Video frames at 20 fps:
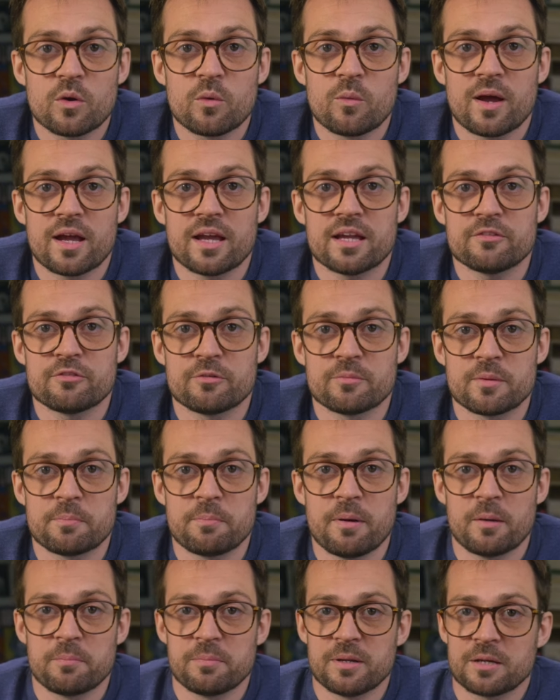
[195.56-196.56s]
away from the
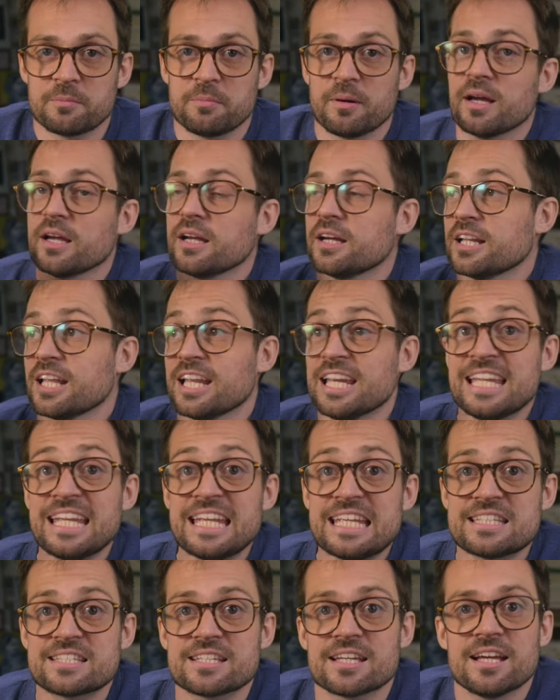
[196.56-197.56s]
public by an
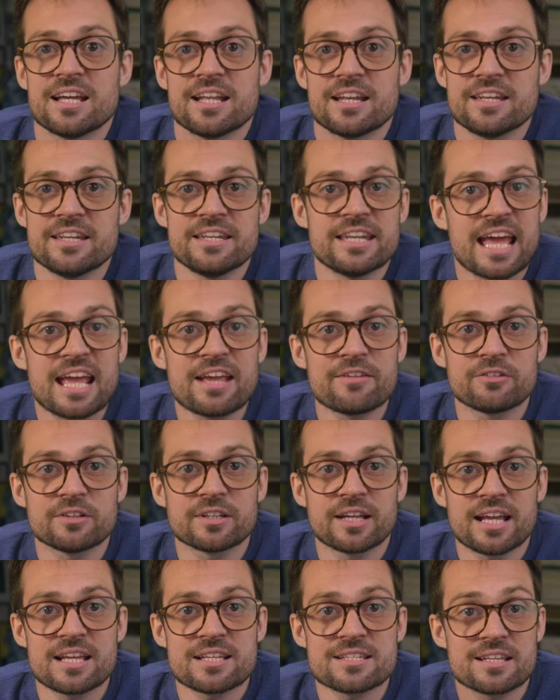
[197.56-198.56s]
elite
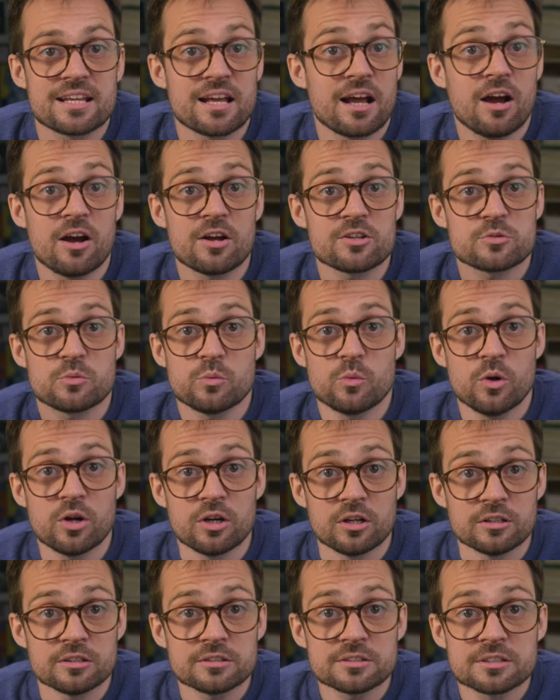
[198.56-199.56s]
navel-gazing art
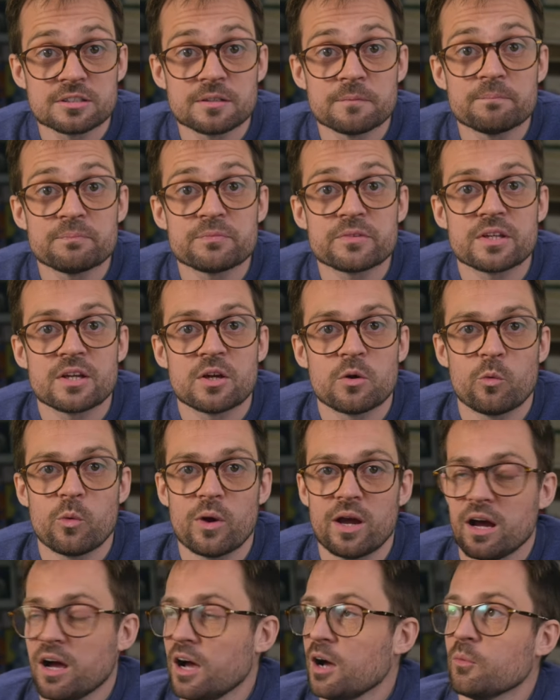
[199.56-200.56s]
world,
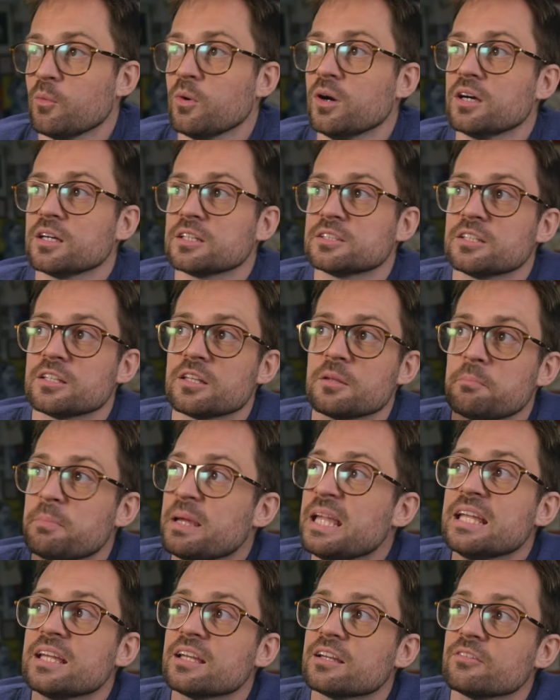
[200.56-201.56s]
where artworks at the
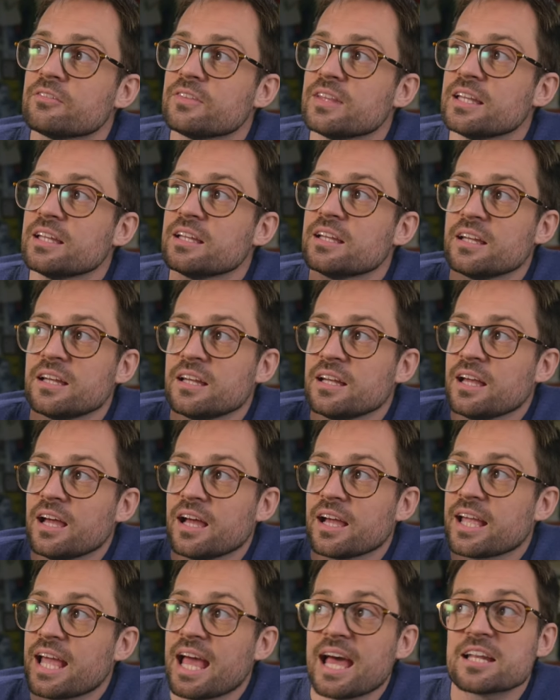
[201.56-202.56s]
peak of the
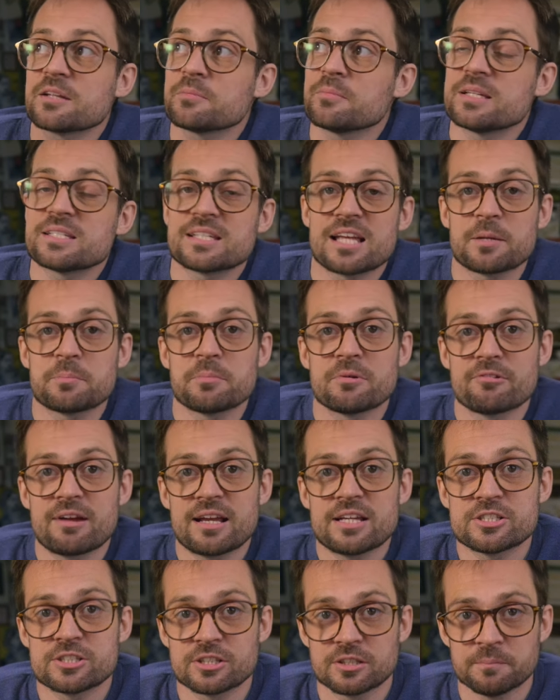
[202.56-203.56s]
academy's
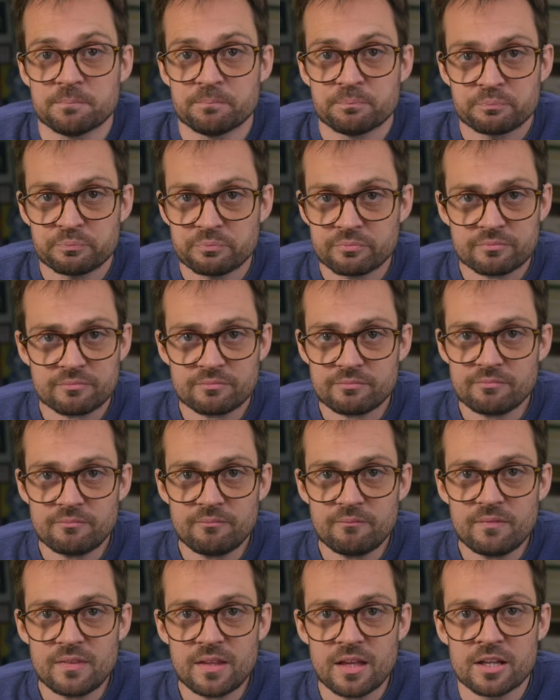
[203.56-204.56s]
admiration
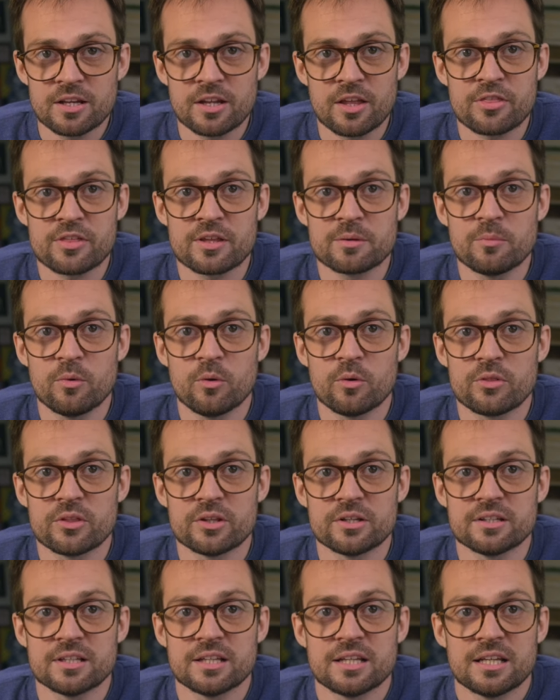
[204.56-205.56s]
are nothing more
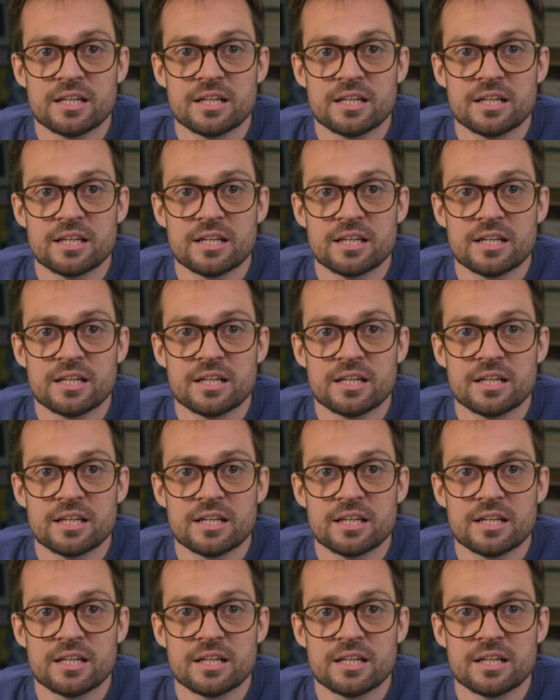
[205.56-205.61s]
than